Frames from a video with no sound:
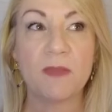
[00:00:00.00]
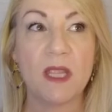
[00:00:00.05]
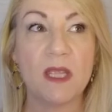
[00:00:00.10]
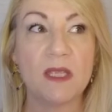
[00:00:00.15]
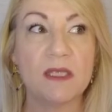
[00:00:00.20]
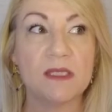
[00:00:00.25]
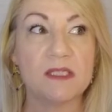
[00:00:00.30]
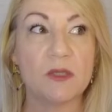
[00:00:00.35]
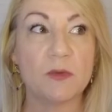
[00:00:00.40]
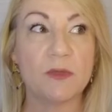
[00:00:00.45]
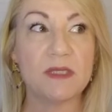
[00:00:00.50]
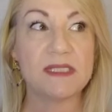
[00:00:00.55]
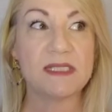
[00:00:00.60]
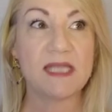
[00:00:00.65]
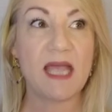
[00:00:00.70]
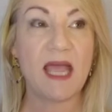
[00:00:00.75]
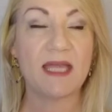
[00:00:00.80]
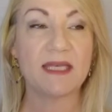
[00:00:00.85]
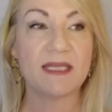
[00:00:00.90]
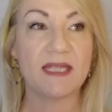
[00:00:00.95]
So we
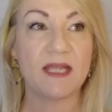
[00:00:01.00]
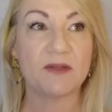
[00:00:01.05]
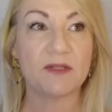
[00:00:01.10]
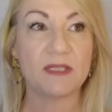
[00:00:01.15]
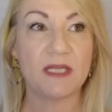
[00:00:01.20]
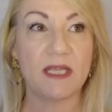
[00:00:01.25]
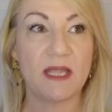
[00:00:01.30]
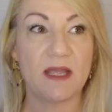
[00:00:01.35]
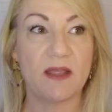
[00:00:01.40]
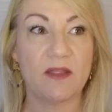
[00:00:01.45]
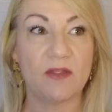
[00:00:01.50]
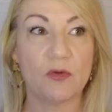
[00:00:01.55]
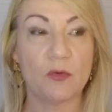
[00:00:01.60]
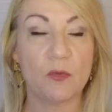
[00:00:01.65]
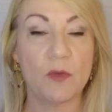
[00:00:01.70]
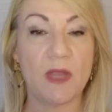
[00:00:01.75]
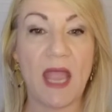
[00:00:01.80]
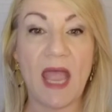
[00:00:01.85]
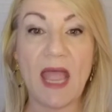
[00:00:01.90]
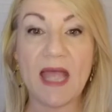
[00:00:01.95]
sat down together and
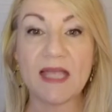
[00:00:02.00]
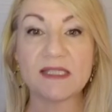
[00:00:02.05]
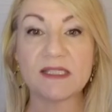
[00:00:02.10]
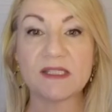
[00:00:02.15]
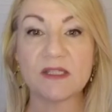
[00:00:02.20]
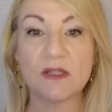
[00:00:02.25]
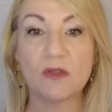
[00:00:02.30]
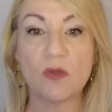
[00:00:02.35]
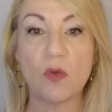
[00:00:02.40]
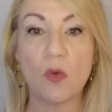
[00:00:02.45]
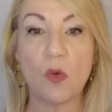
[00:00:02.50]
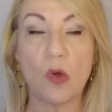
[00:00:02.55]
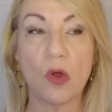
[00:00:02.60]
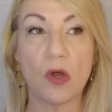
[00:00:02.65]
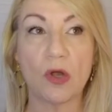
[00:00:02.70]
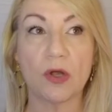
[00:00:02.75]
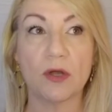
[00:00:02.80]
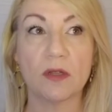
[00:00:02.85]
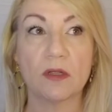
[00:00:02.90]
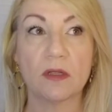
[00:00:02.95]
we asked the
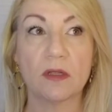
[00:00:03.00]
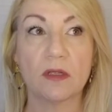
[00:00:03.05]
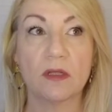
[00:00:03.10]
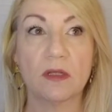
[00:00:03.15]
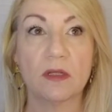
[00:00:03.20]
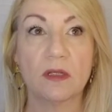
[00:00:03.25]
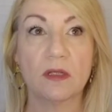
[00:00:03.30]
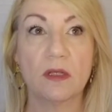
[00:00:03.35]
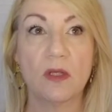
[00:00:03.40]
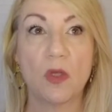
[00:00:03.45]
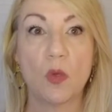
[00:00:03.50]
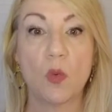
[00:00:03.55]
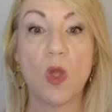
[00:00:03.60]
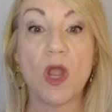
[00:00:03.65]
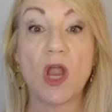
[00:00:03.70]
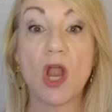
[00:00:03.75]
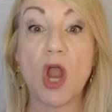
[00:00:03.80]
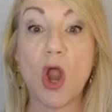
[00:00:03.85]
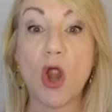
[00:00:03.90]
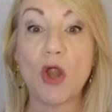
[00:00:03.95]
Lord, What
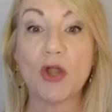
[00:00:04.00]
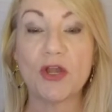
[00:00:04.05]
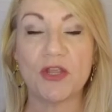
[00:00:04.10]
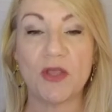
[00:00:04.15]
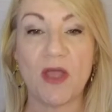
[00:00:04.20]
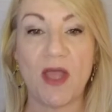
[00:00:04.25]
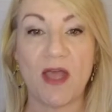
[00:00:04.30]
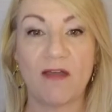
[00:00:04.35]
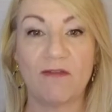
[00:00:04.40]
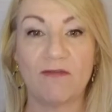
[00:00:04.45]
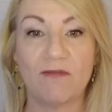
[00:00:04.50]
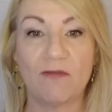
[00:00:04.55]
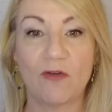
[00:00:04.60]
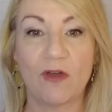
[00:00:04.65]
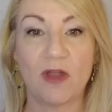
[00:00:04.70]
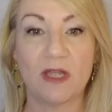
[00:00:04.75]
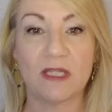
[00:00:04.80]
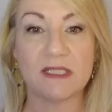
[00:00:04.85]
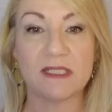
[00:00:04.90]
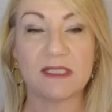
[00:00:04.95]
car do you have for
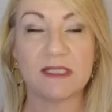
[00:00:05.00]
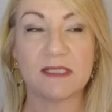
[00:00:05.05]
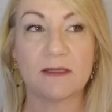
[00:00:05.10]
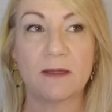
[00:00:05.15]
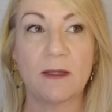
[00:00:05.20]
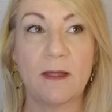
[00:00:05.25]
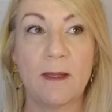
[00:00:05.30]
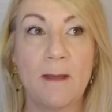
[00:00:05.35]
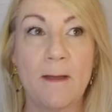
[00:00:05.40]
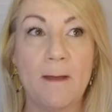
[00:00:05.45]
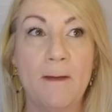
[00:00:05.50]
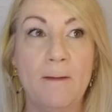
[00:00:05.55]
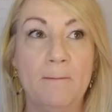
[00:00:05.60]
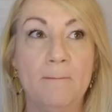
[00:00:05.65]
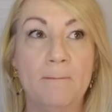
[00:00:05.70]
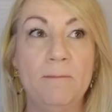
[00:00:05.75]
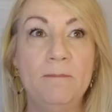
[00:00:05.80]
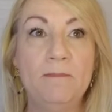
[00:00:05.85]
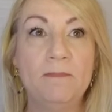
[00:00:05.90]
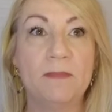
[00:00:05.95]

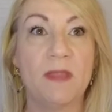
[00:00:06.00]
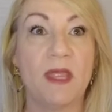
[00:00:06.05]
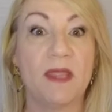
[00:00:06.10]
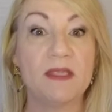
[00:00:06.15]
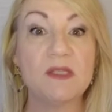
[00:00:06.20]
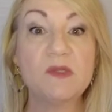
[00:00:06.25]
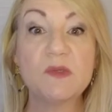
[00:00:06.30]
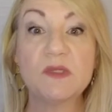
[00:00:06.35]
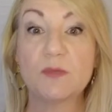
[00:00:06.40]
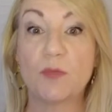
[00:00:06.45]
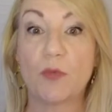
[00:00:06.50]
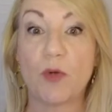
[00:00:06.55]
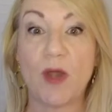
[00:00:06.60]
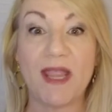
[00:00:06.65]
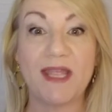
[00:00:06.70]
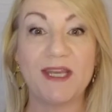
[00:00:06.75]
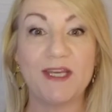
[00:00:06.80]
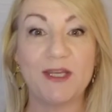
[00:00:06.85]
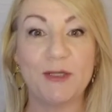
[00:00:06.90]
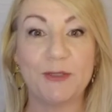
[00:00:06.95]
us? now, this was
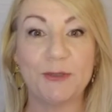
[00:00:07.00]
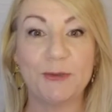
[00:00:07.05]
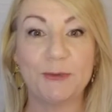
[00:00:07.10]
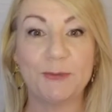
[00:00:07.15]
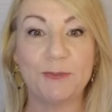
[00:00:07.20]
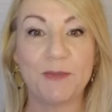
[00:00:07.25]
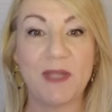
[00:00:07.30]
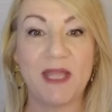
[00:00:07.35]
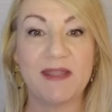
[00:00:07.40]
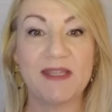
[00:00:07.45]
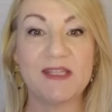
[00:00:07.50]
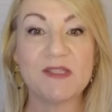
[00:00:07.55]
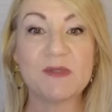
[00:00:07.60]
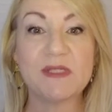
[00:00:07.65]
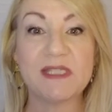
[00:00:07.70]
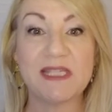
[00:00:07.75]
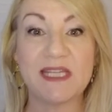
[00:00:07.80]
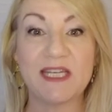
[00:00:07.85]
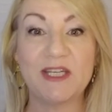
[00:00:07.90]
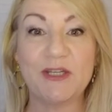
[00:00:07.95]
brand new, and this was
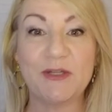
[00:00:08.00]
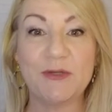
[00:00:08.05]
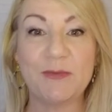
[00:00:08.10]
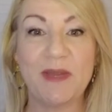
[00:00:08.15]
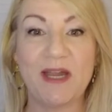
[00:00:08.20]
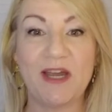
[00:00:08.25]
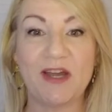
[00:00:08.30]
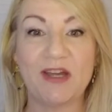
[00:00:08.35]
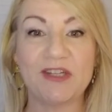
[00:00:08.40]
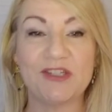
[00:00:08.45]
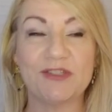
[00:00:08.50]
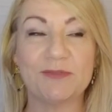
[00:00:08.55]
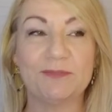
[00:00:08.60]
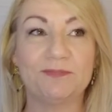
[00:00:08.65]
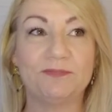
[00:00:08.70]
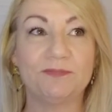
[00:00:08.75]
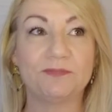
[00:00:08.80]
in a new marriage.